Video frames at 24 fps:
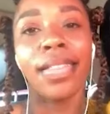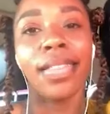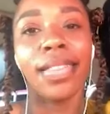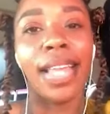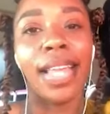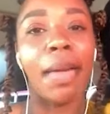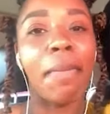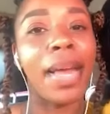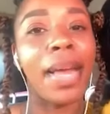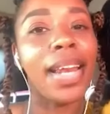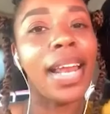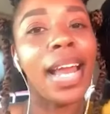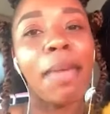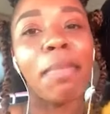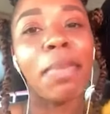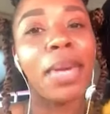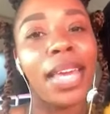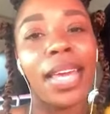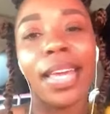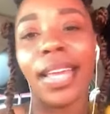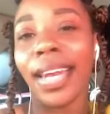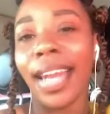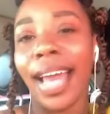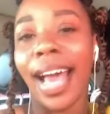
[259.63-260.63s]
they may not
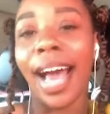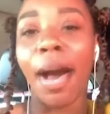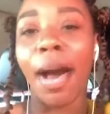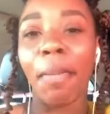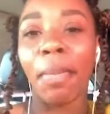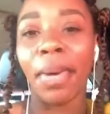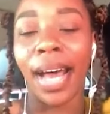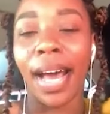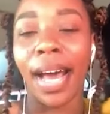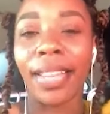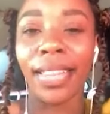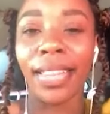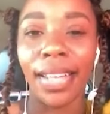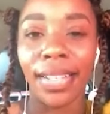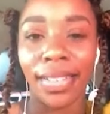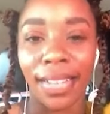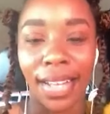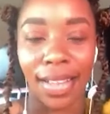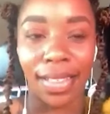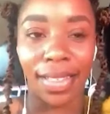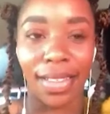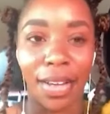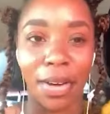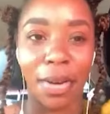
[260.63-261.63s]
be in now, but I think
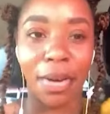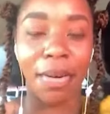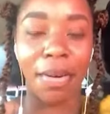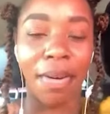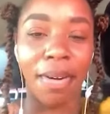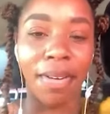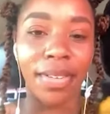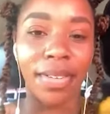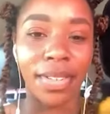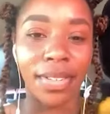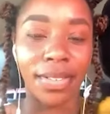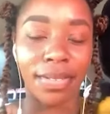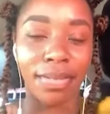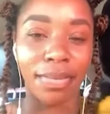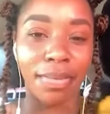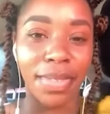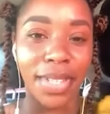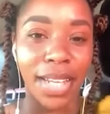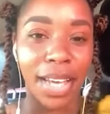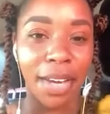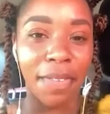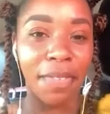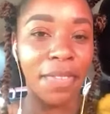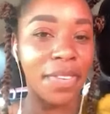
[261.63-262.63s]
that they'll
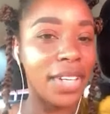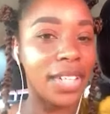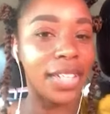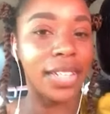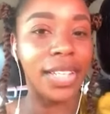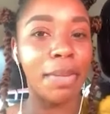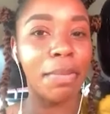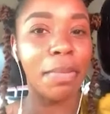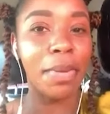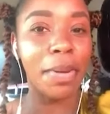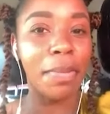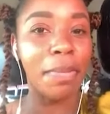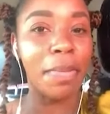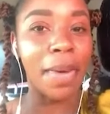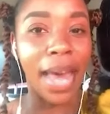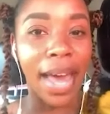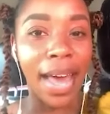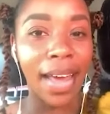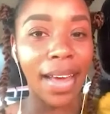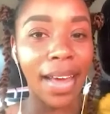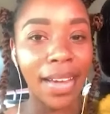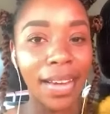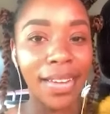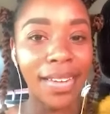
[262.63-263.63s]
definitely be
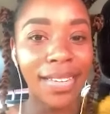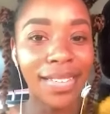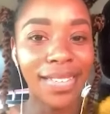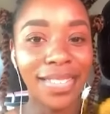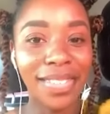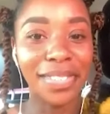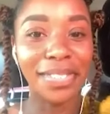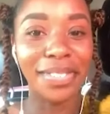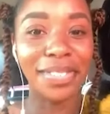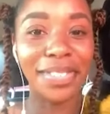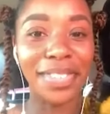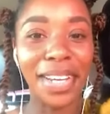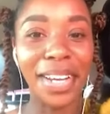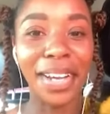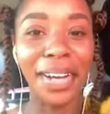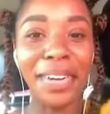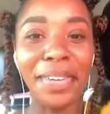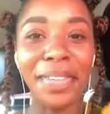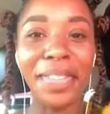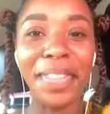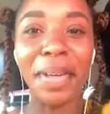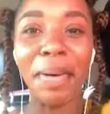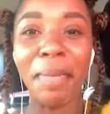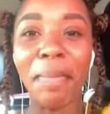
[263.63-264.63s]
back.
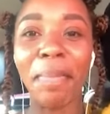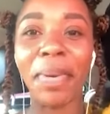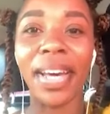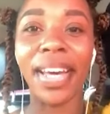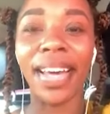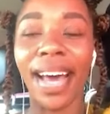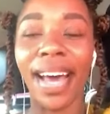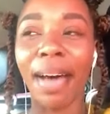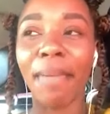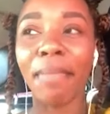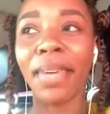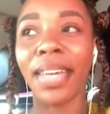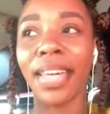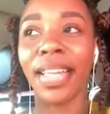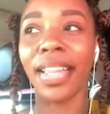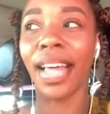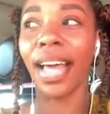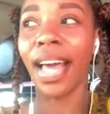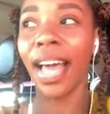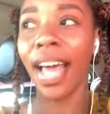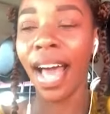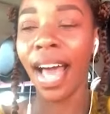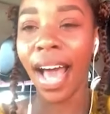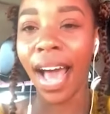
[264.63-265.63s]
But I mean,
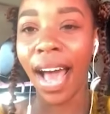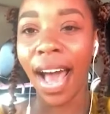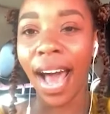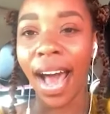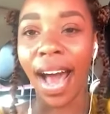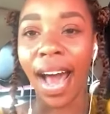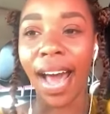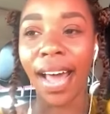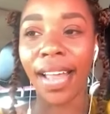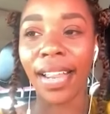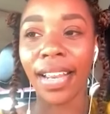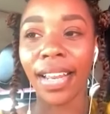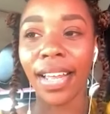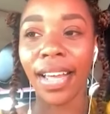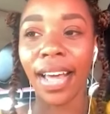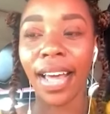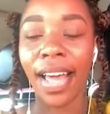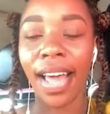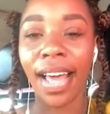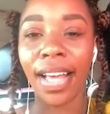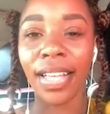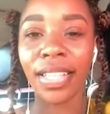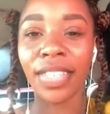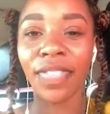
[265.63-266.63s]

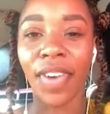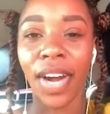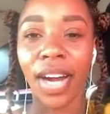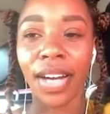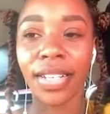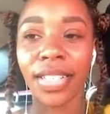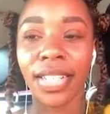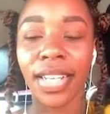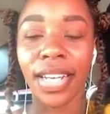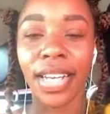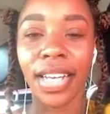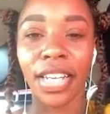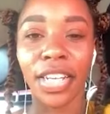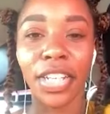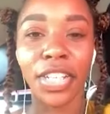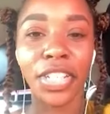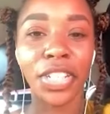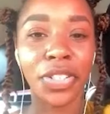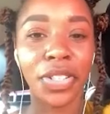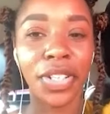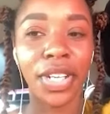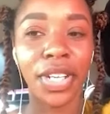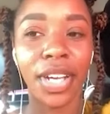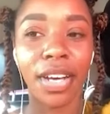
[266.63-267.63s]
as far as the
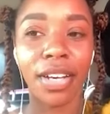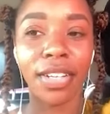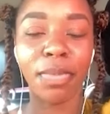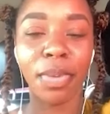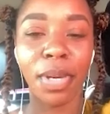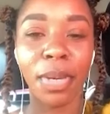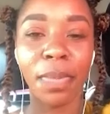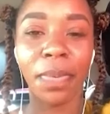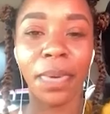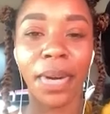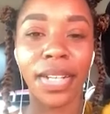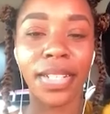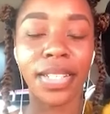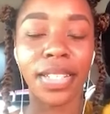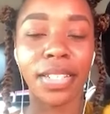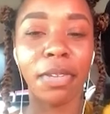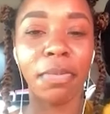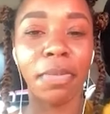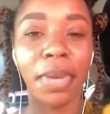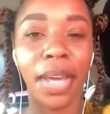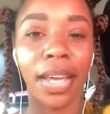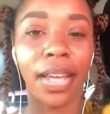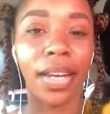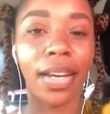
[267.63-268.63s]
industry goes, people are
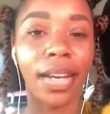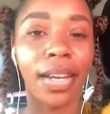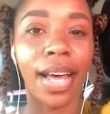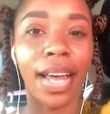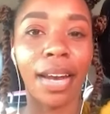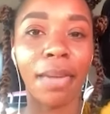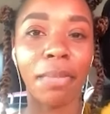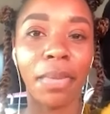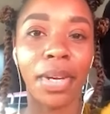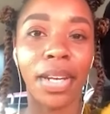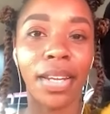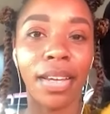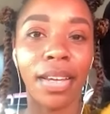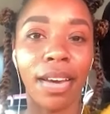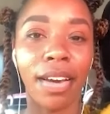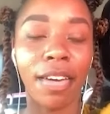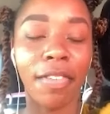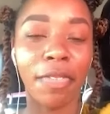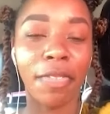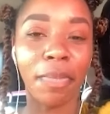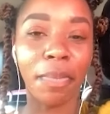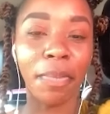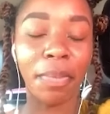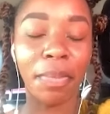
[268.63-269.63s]
still making a lot of money
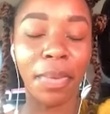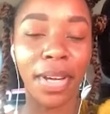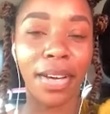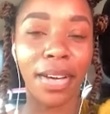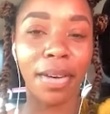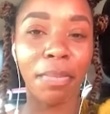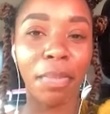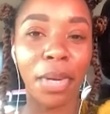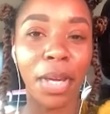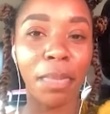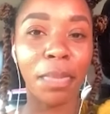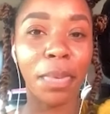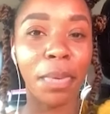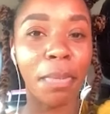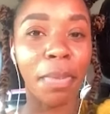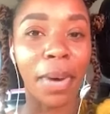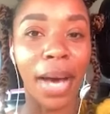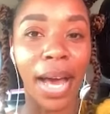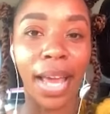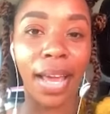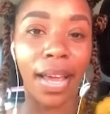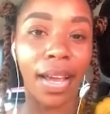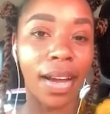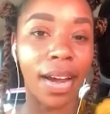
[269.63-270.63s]
off people
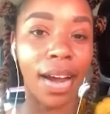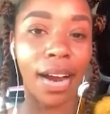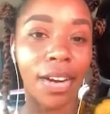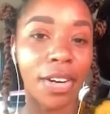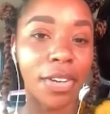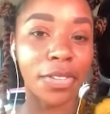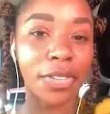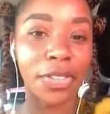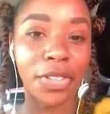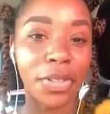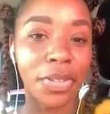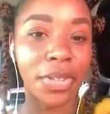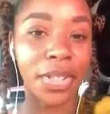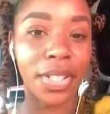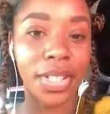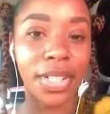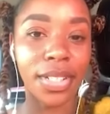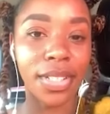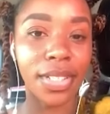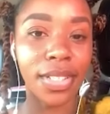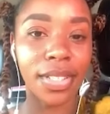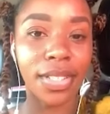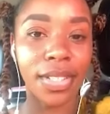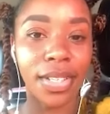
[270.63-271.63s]
buying cargo
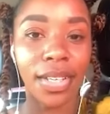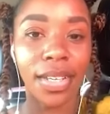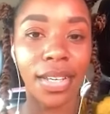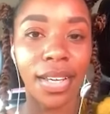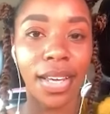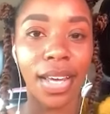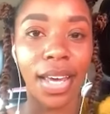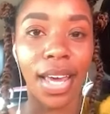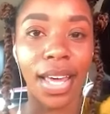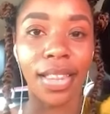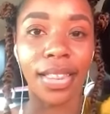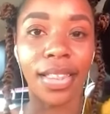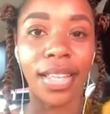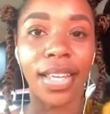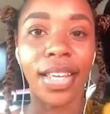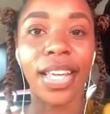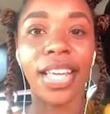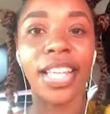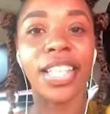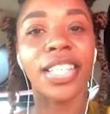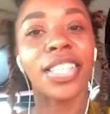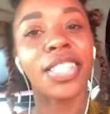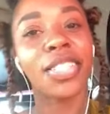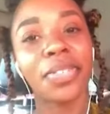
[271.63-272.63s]
shorts. And the
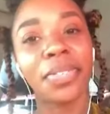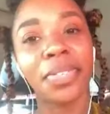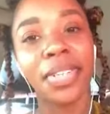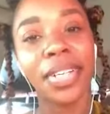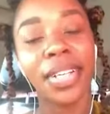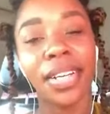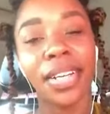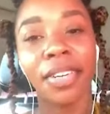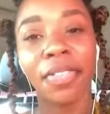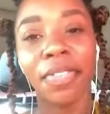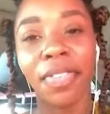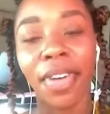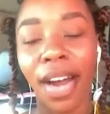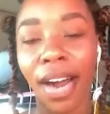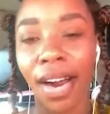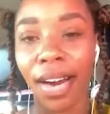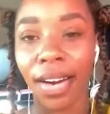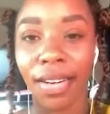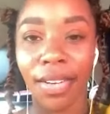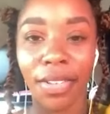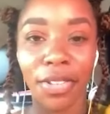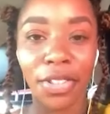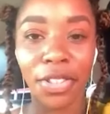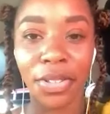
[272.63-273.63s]
history of
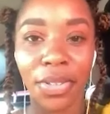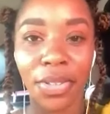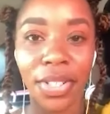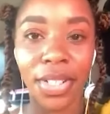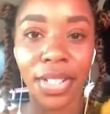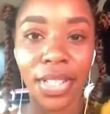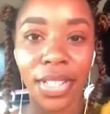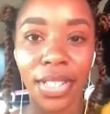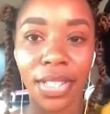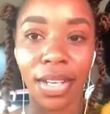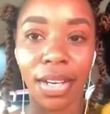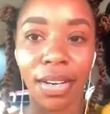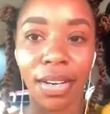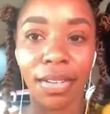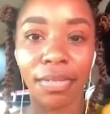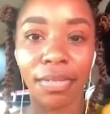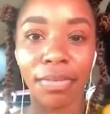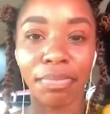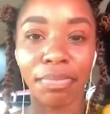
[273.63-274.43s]
cargo shorts. So,